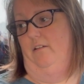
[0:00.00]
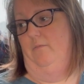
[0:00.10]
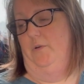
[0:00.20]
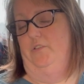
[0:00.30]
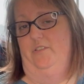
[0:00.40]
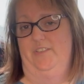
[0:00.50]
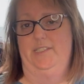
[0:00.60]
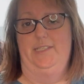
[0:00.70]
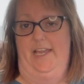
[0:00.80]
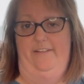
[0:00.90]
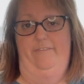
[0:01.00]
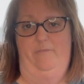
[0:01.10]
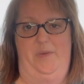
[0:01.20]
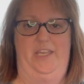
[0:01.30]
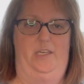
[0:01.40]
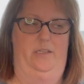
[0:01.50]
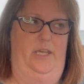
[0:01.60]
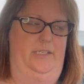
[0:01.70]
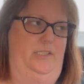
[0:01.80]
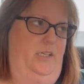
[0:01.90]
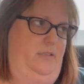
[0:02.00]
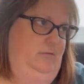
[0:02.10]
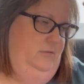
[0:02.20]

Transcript: or most of a side of bacon that day.